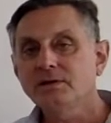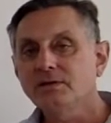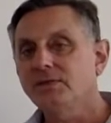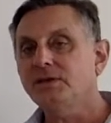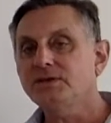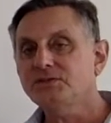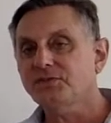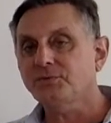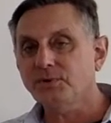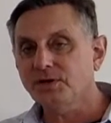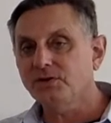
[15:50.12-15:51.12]
these
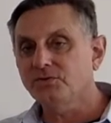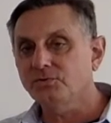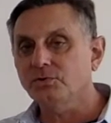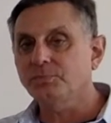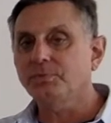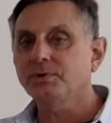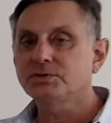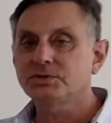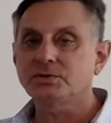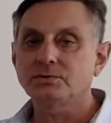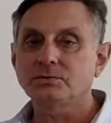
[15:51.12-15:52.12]
3 group
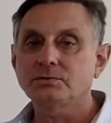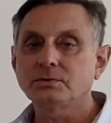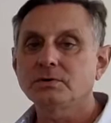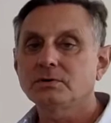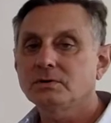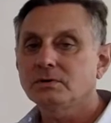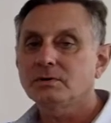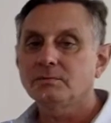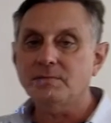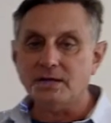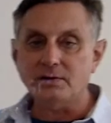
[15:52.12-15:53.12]
2
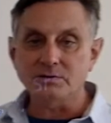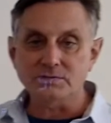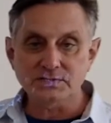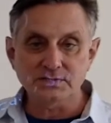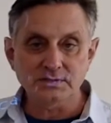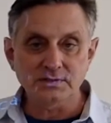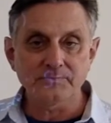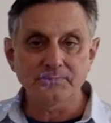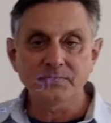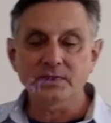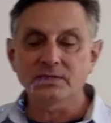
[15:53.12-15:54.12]
metals,
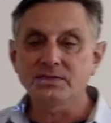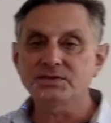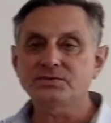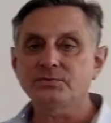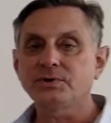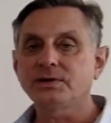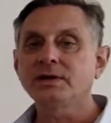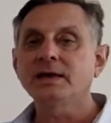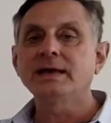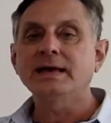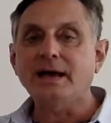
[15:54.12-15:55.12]
these 3
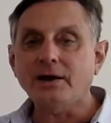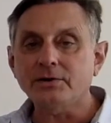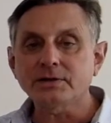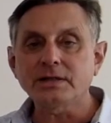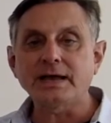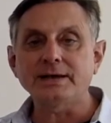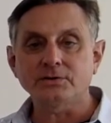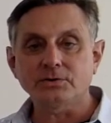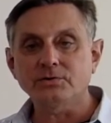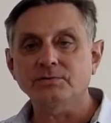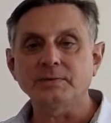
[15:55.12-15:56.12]
alkaline
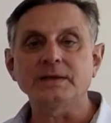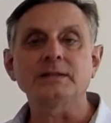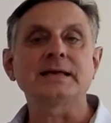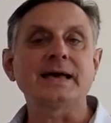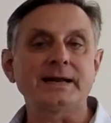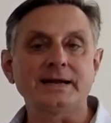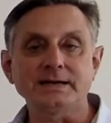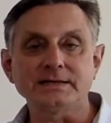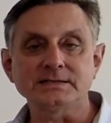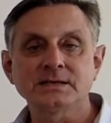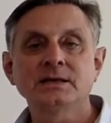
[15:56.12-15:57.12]
earth metal
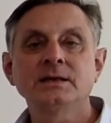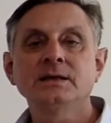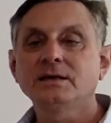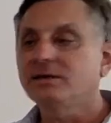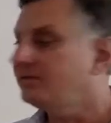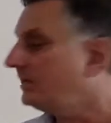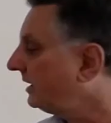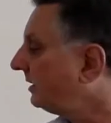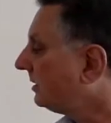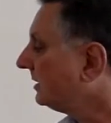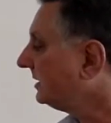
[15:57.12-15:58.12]
cations, they
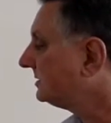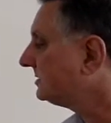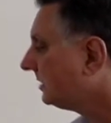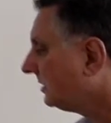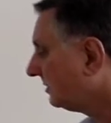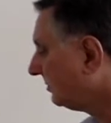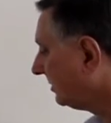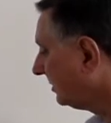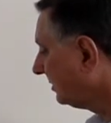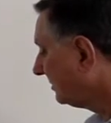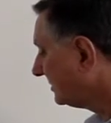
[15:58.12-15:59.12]
are
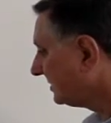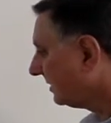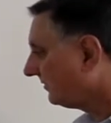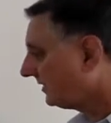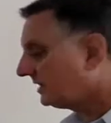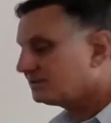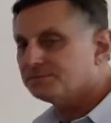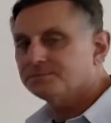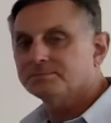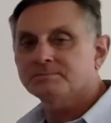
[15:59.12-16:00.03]
insoluble with sulfates.